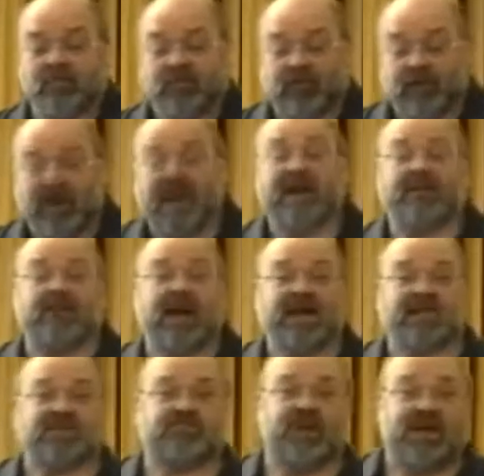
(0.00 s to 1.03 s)
rating
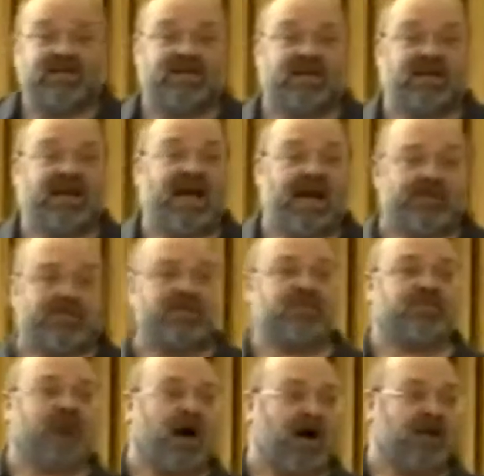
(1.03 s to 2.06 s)
basically happens
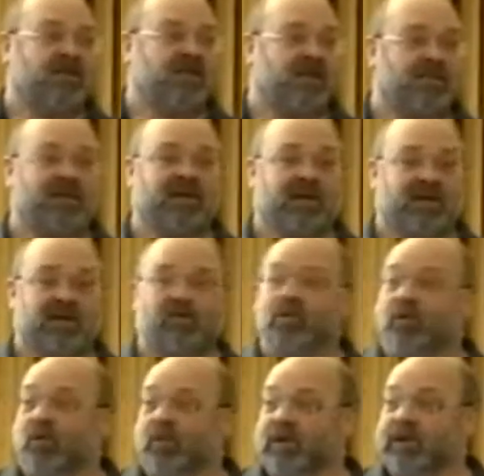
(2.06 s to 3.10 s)
by a DB link
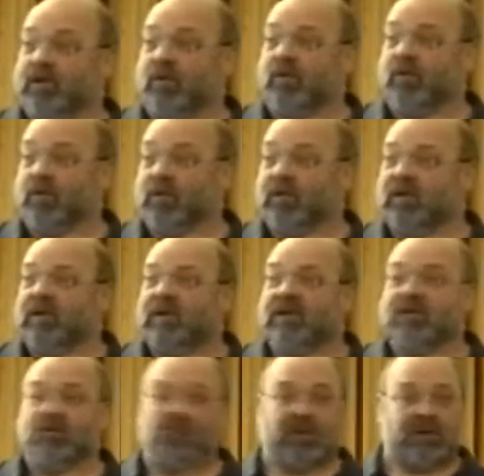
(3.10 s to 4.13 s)
call.
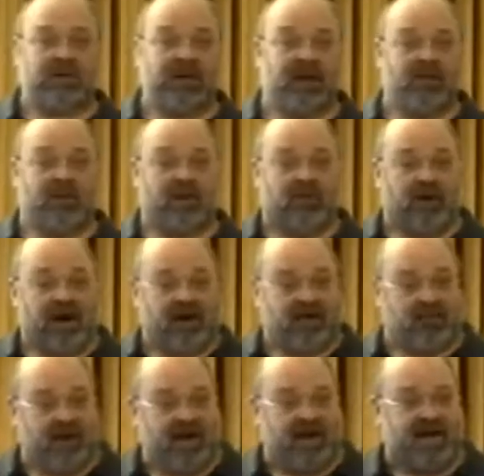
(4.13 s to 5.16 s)
We're running
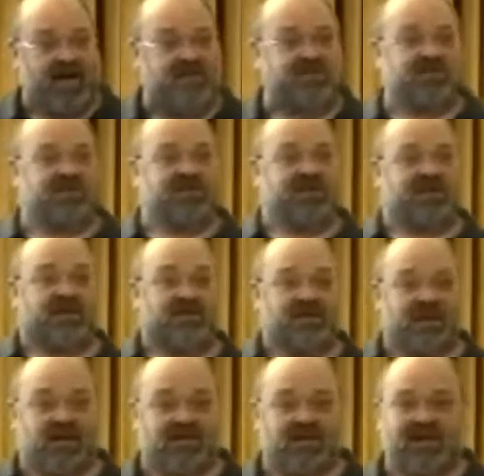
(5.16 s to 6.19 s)
rating engine
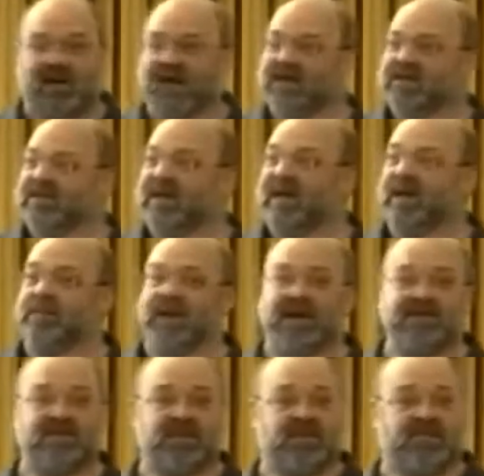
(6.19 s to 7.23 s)
inside the Enlighten
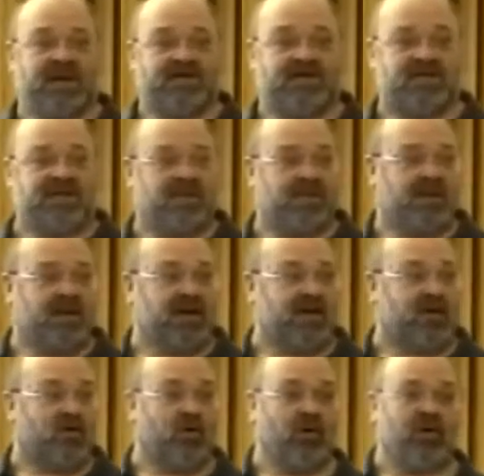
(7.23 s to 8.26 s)
database. It makes a DB link
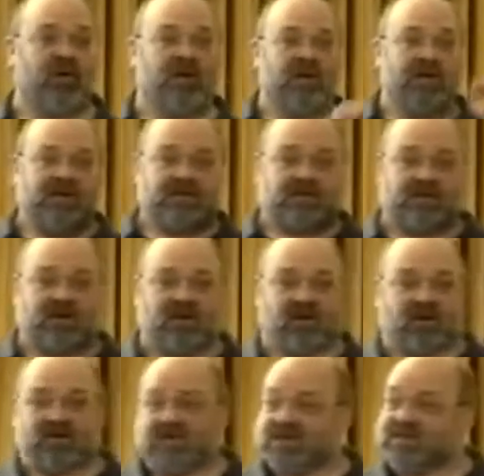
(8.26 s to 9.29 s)
call to the
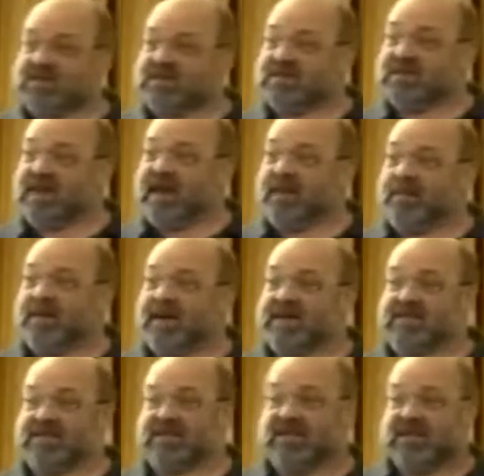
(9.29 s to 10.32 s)
long distance database
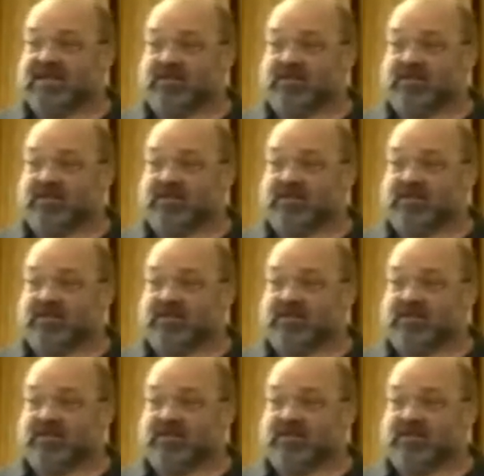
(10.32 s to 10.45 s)
and says,